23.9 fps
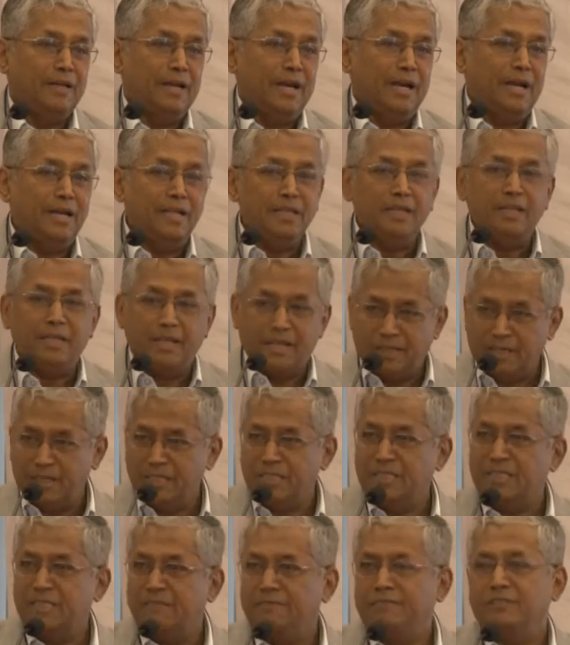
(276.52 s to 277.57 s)
And in at
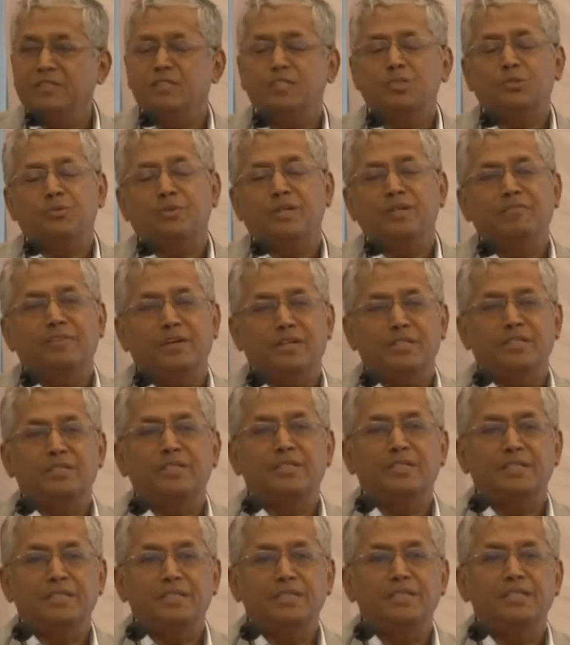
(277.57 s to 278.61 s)
least the first 25,
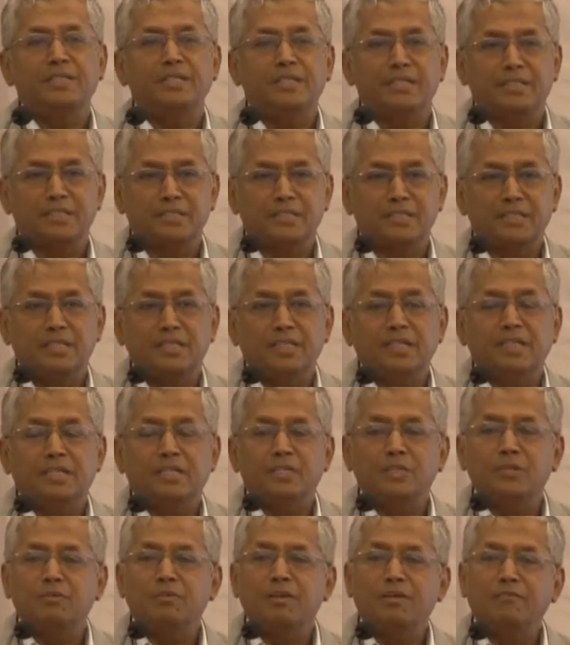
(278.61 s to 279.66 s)
30 years,
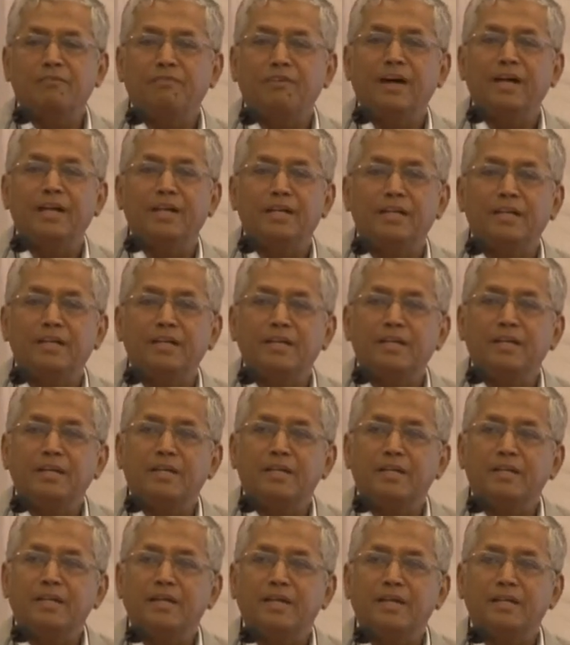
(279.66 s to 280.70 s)
you will find
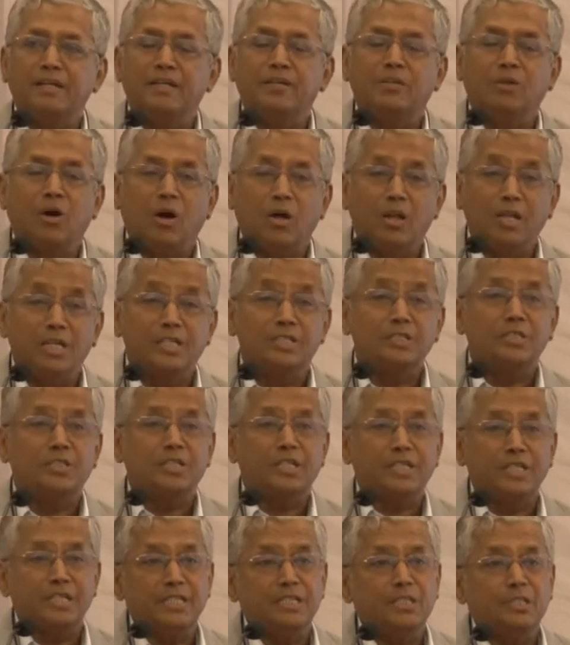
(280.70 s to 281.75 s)
that knowledge
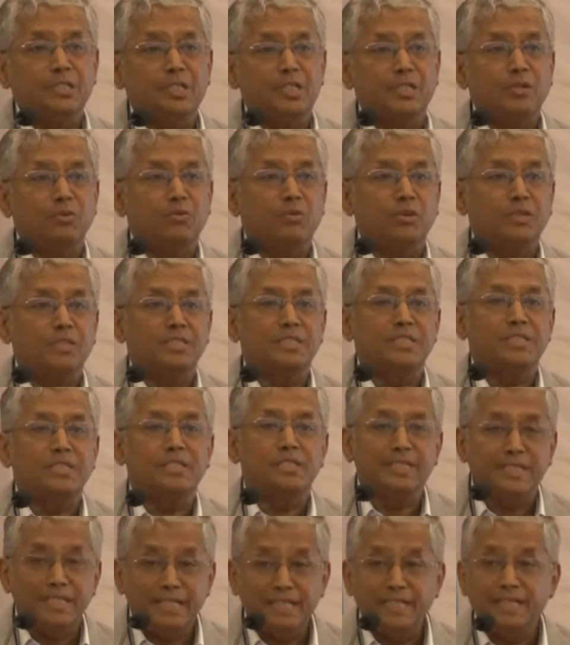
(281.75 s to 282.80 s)
creation was
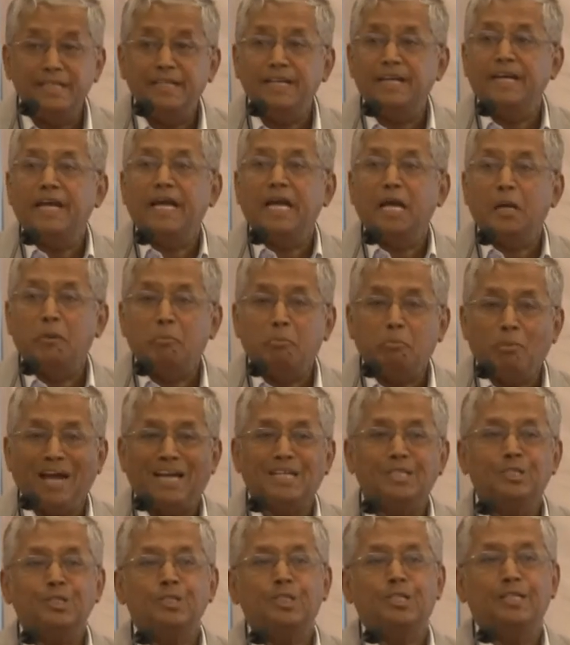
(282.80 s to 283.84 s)
indeed a
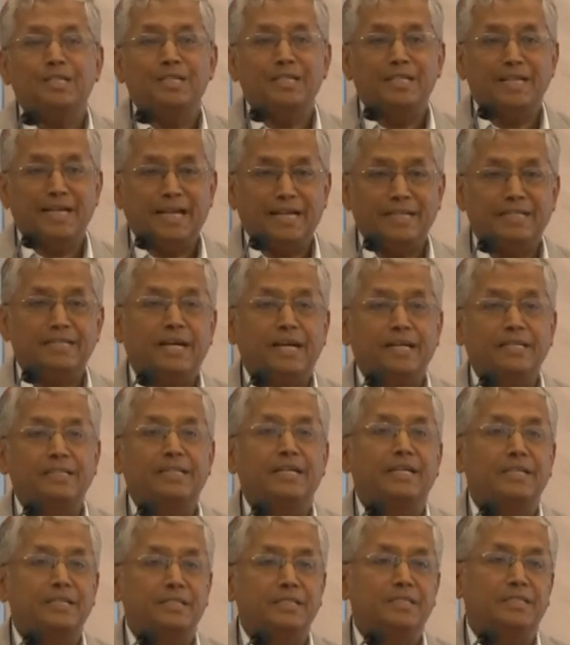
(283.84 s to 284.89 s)
passion at
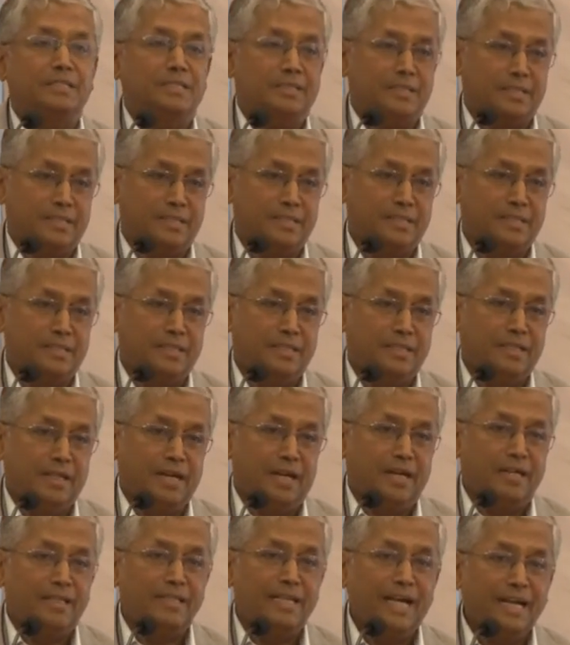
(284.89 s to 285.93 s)
IITs.
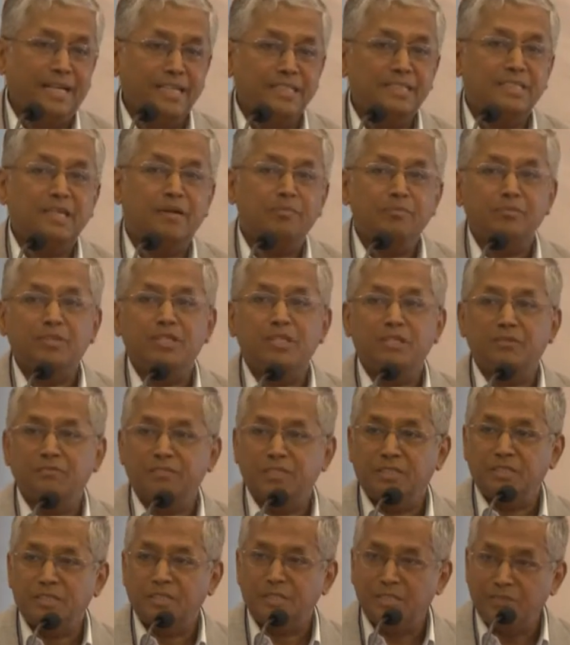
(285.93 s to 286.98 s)
And that is something
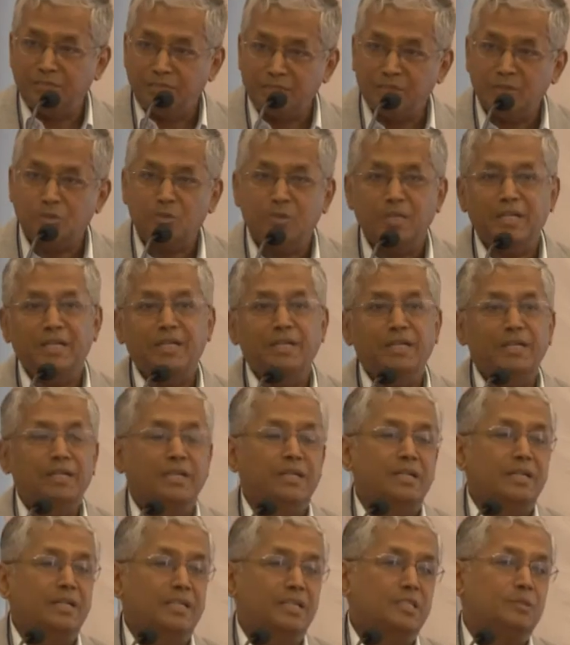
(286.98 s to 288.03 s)
which is even today
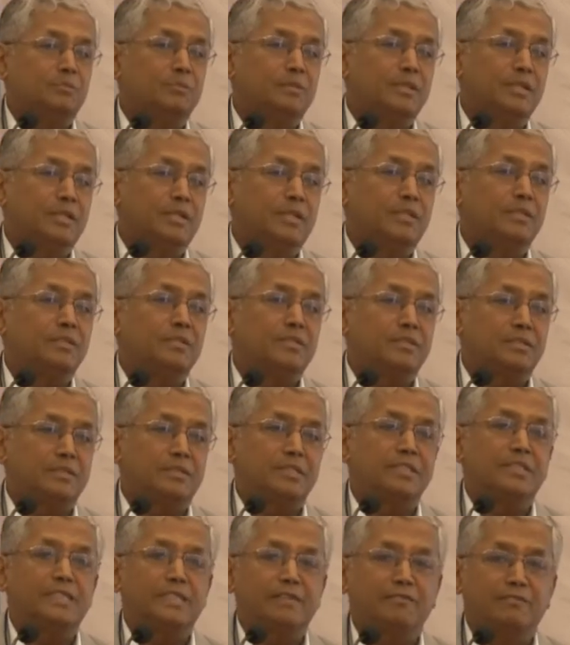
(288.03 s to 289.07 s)
is being
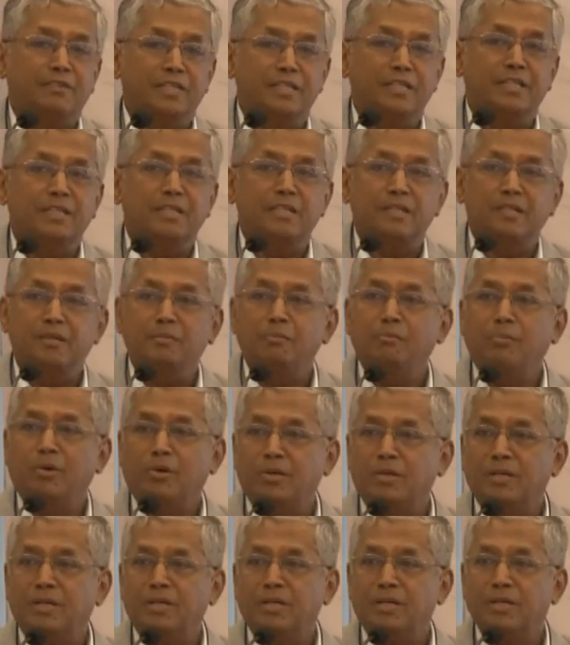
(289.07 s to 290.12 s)
treated very
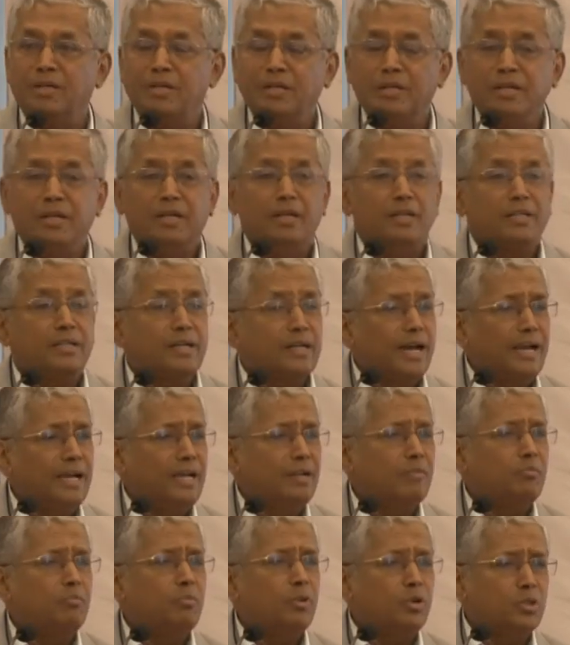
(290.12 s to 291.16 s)
importantly. The
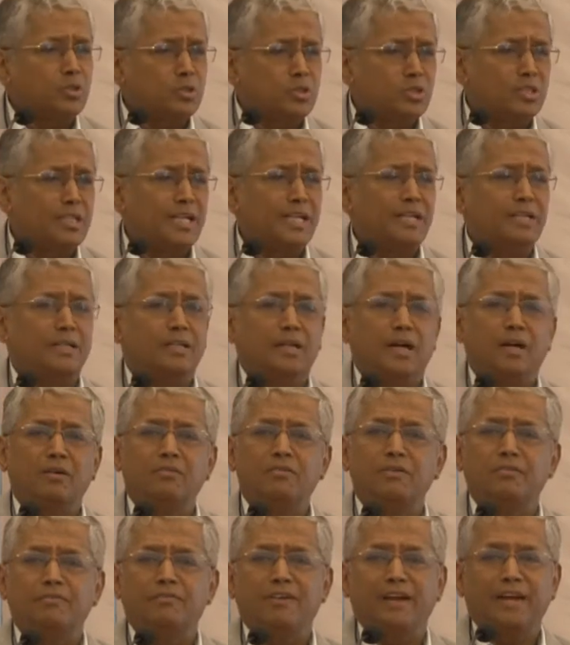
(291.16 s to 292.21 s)
kind of books that
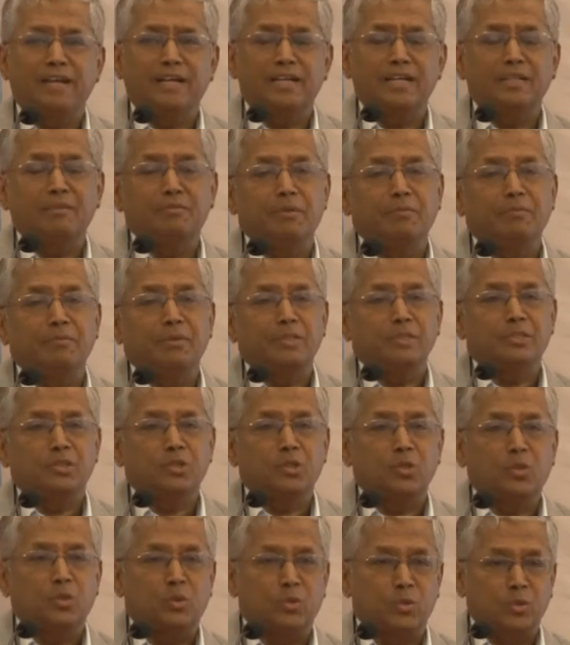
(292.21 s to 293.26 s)
our faculty members
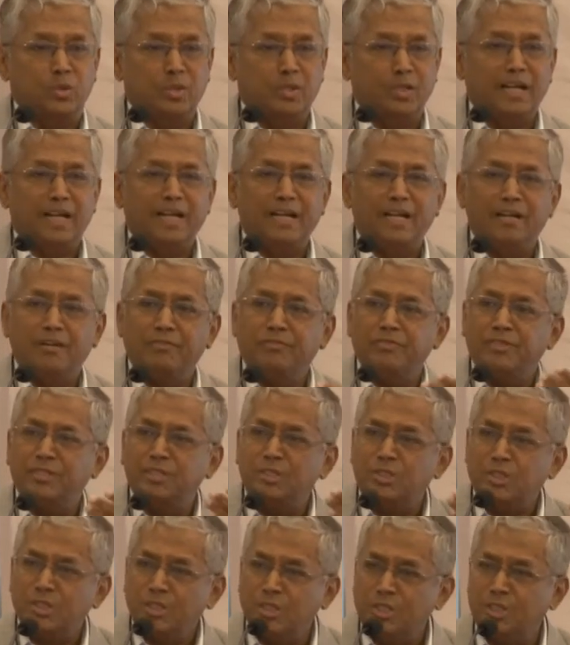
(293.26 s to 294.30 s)
wrote, the kind of
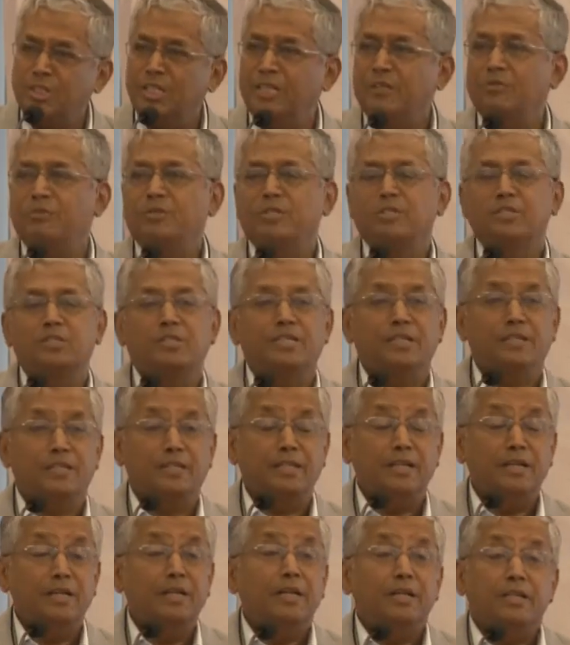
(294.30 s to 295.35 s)
research that was done,
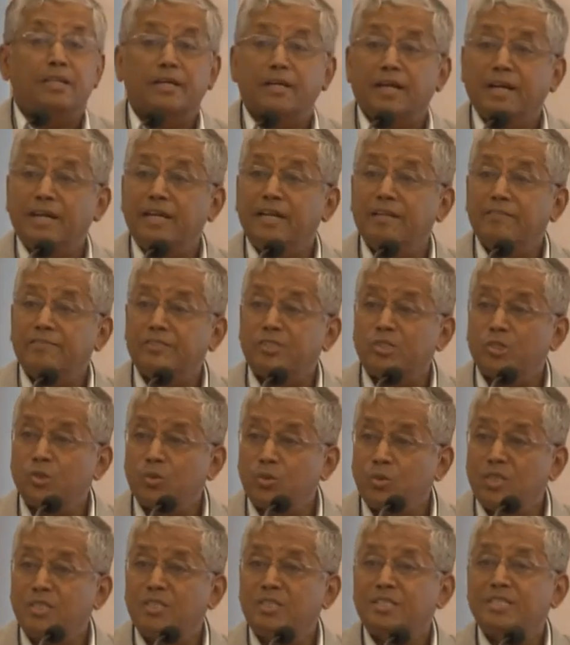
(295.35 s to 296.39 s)
the kind of
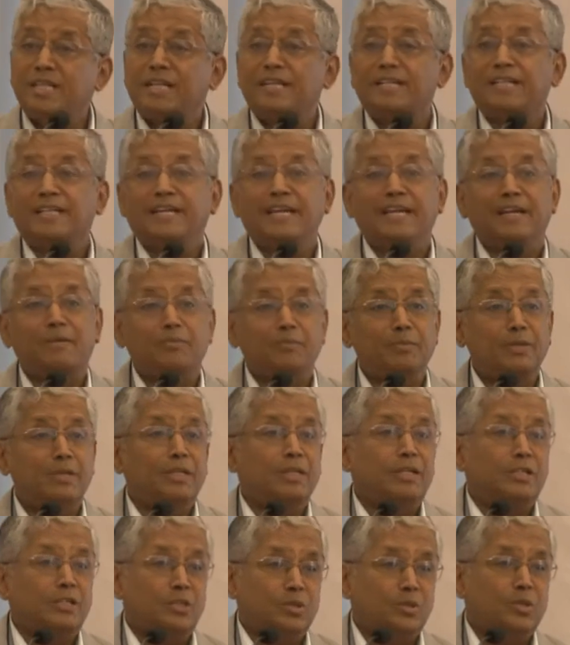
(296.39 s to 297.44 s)
students that came
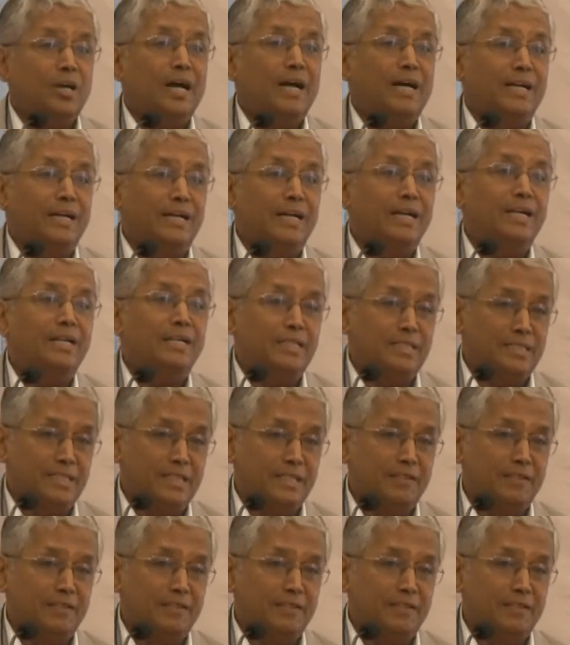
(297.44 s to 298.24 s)
to the IITs.